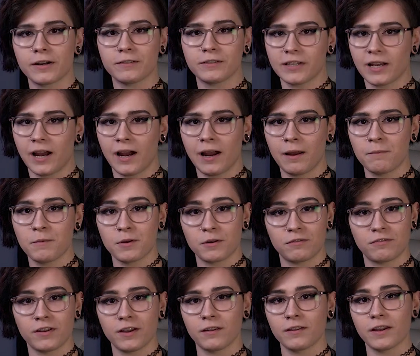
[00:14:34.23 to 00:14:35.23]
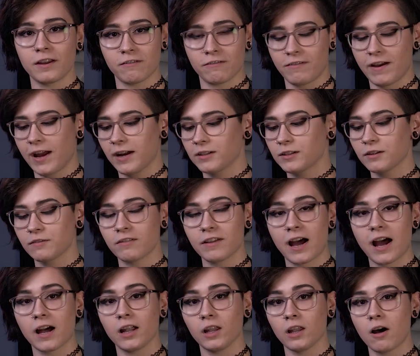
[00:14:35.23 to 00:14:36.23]
of time you'd feel the effects of
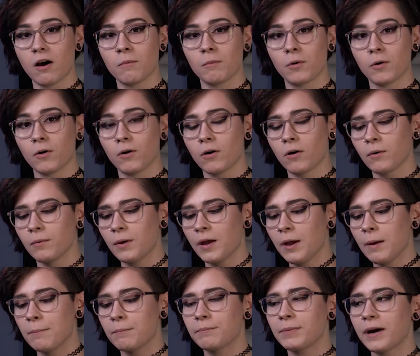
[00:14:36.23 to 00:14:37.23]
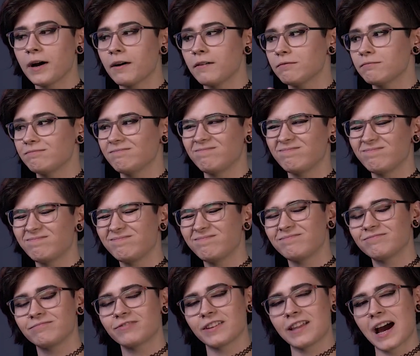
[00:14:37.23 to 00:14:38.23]
that a lot more, but
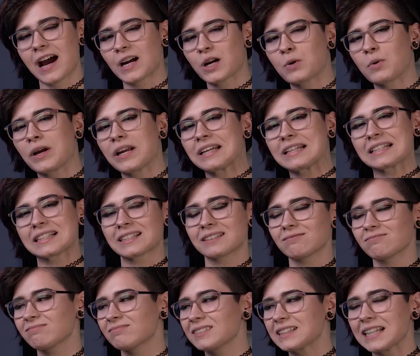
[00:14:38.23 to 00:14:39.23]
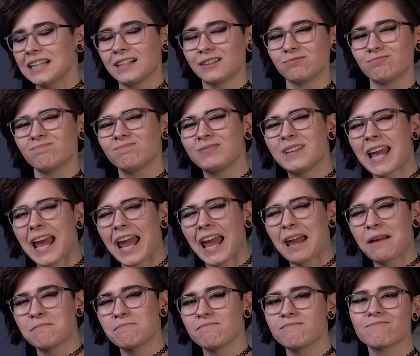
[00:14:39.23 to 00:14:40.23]
for that quick little
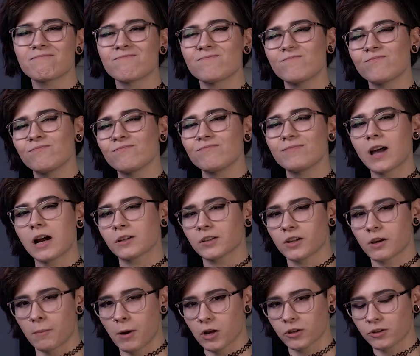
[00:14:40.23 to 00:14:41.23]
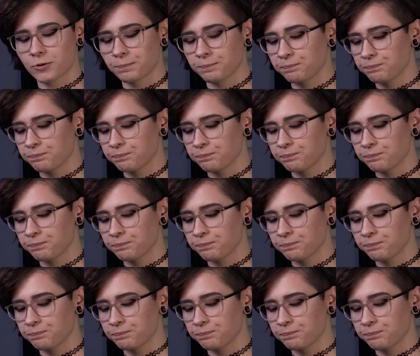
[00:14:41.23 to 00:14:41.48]
game, not so much.